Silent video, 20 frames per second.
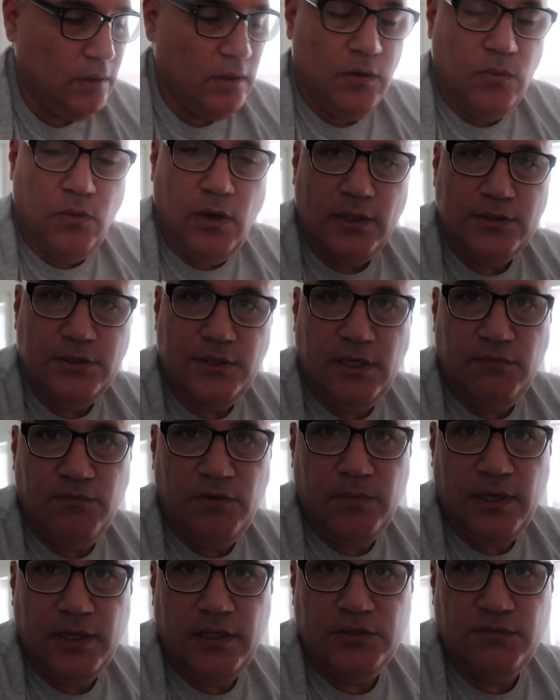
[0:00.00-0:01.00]
watching
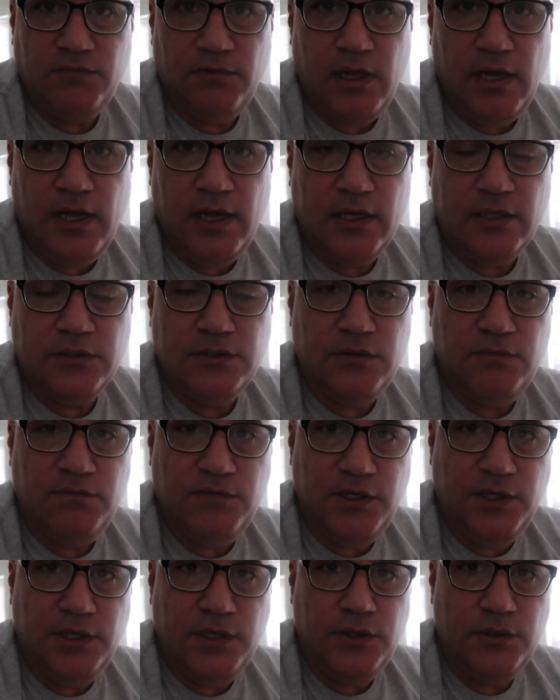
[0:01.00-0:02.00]
everybody's vlogs and
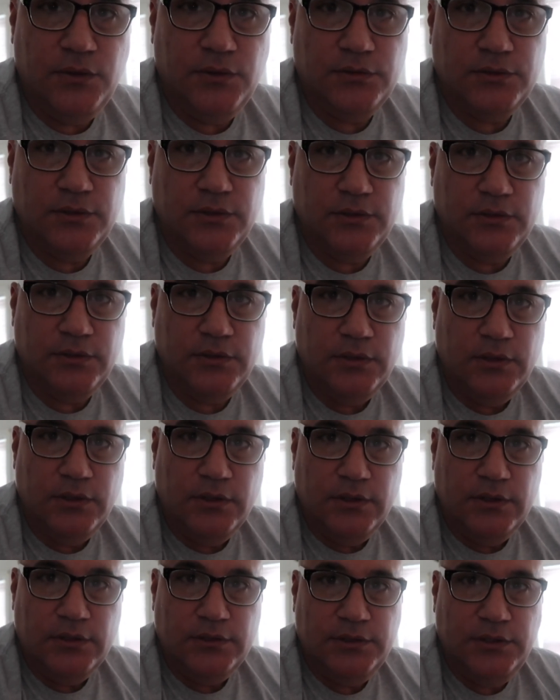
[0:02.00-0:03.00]
videos and
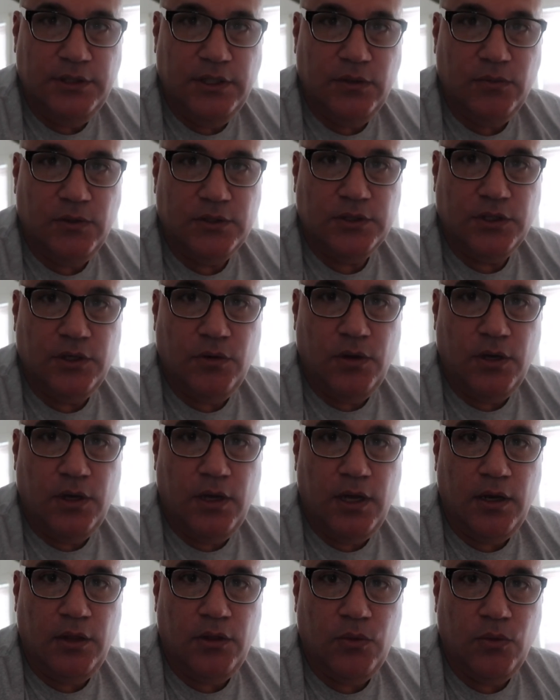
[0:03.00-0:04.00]
seeing what's going
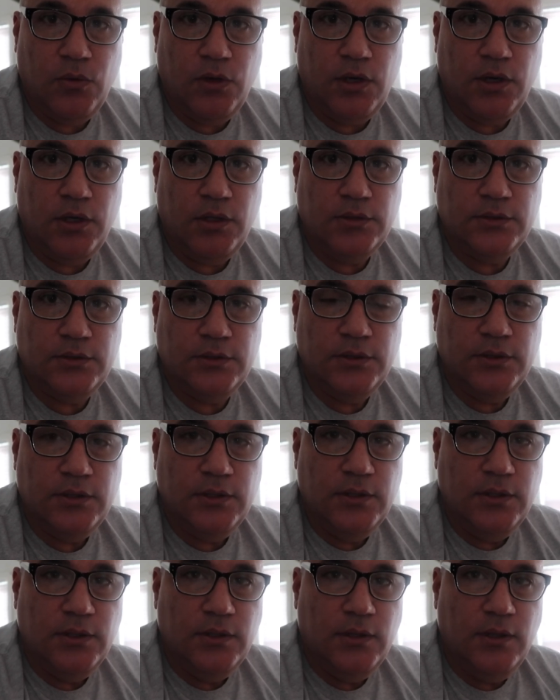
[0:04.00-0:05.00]
on in the world.
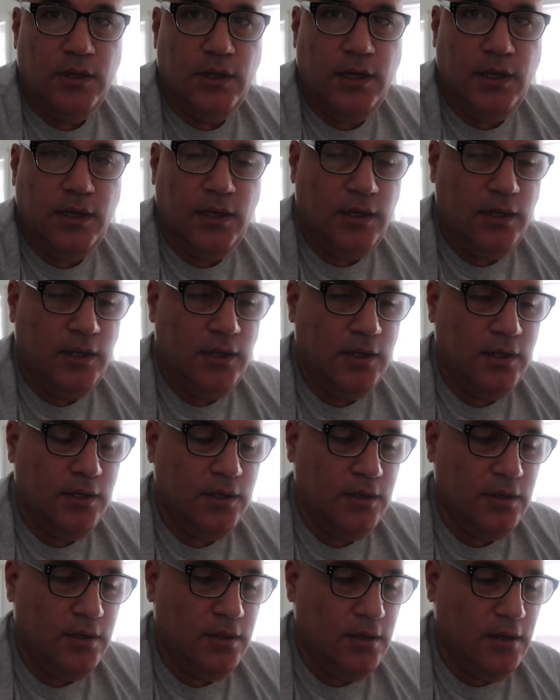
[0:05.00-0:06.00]

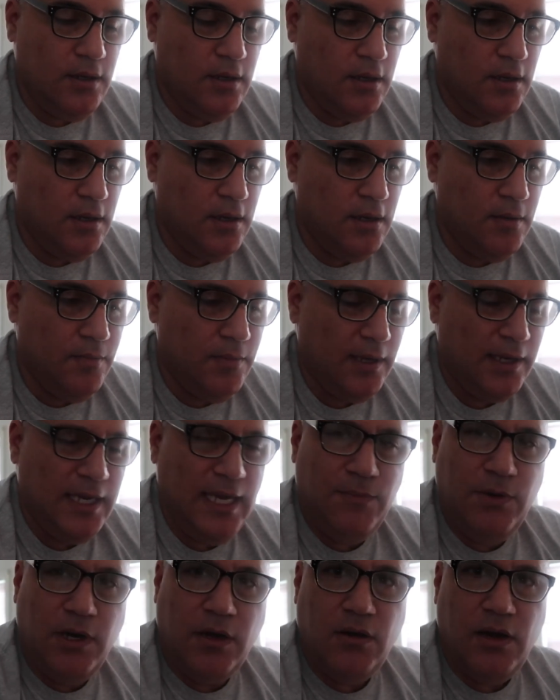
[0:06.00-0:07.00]
And I
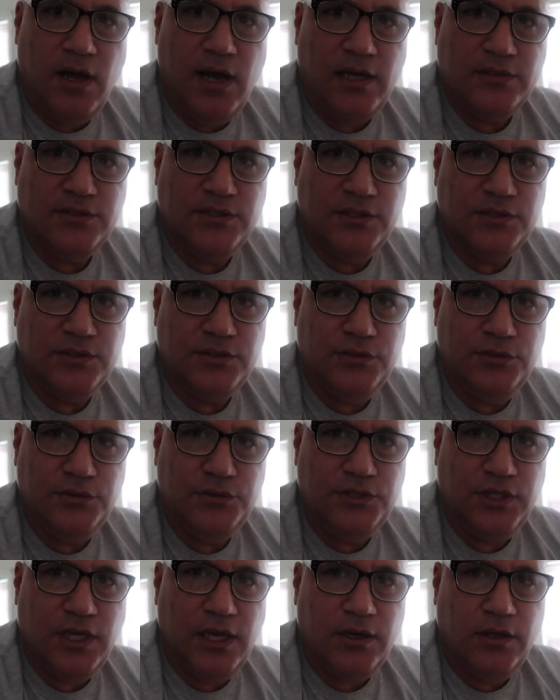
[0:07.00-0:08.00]
came across this new
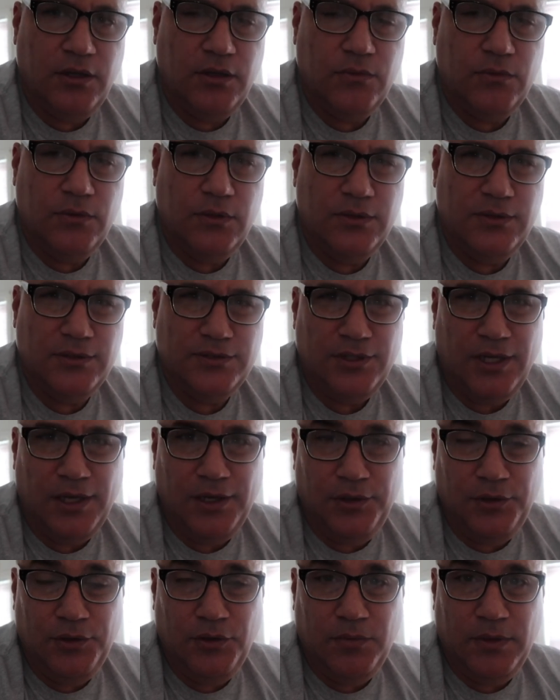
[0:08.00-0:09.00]
channel. Well, it's
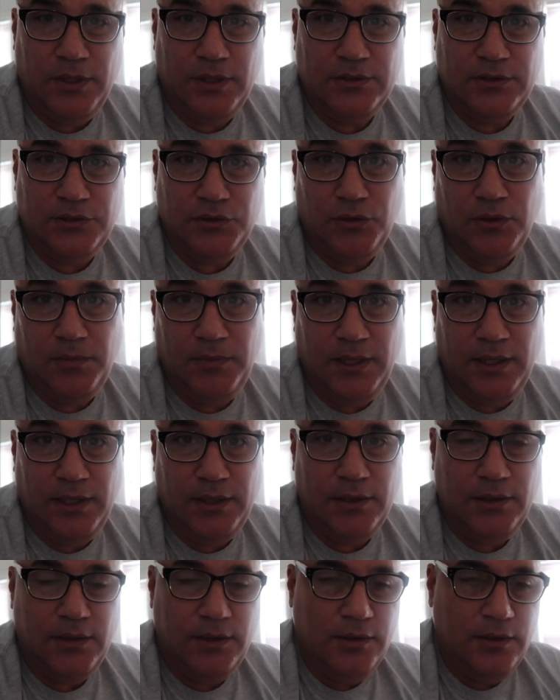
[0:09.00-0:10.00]
not new, but it's new to
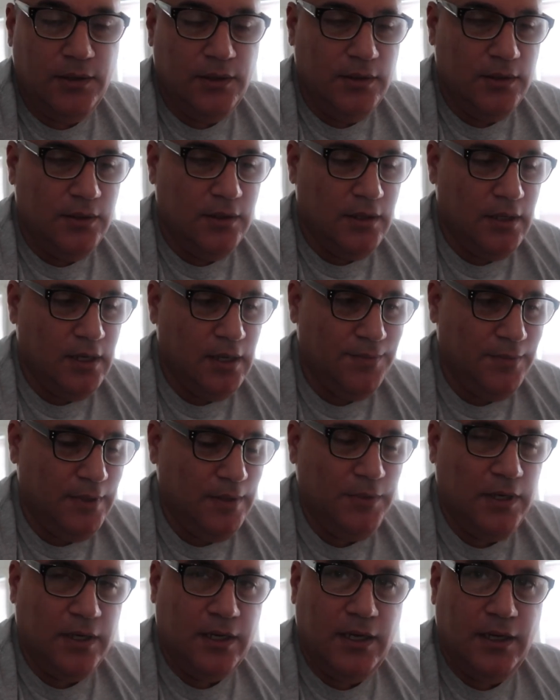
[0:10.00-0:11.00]
me. I'm
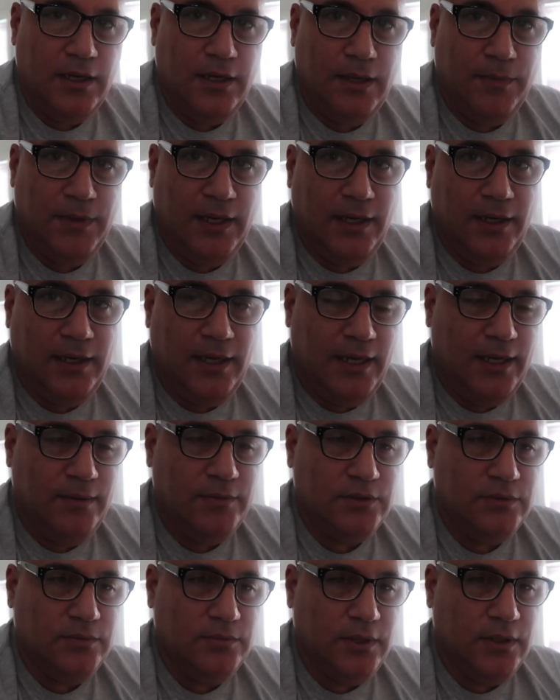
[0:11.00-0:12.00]
not going to name any
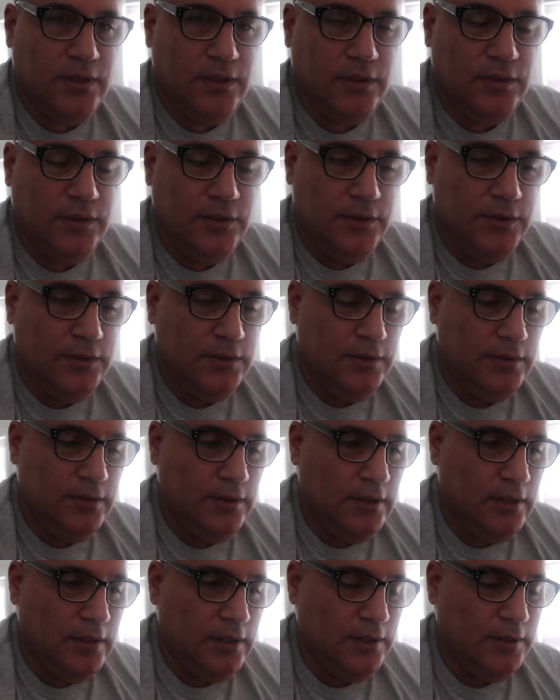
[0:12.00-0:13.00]
names, but
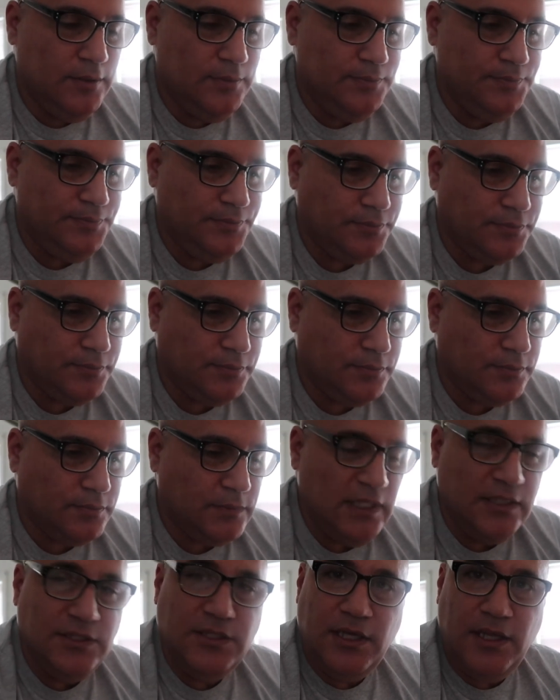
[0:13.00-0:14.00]

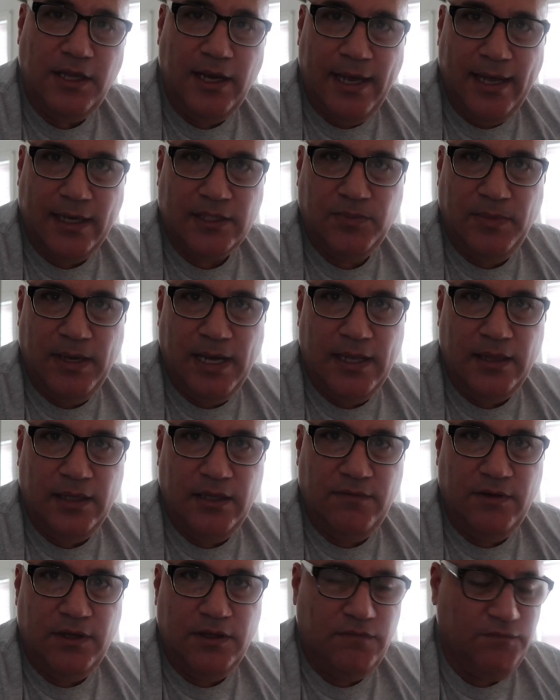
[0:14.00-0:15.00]
it's another expat
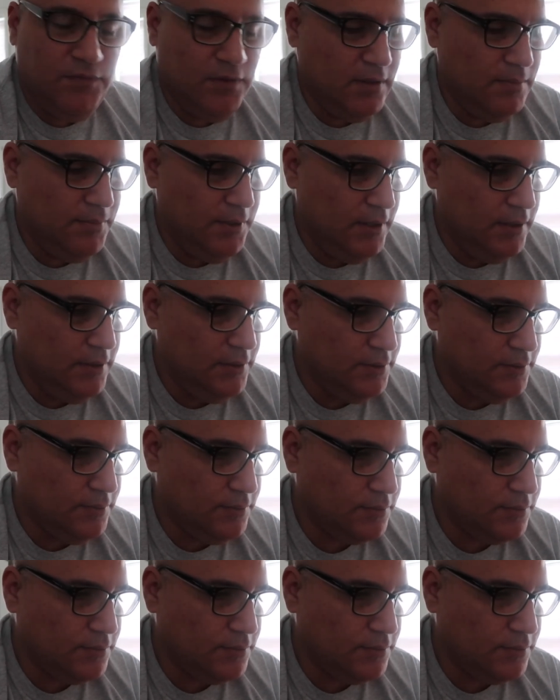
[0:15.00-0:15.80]
living in the Philippines.